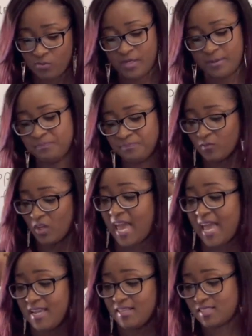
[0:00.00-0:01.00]
one.
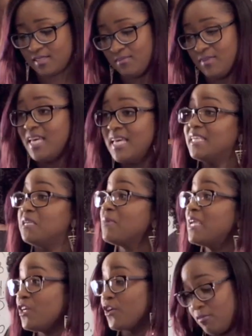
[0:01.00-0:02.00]
Eight,
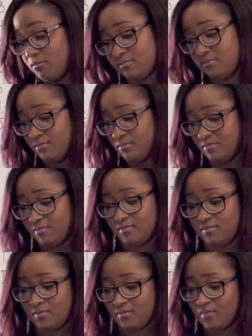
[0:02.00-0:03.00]
demeanor.
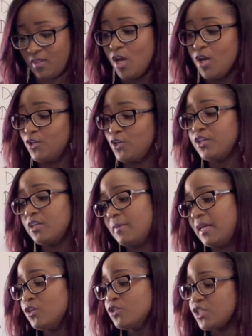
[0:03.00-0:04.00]
Your
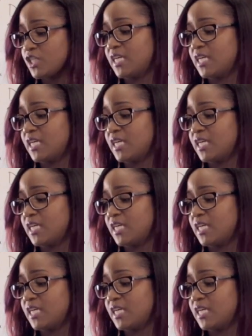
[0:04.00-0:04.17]
demeanor should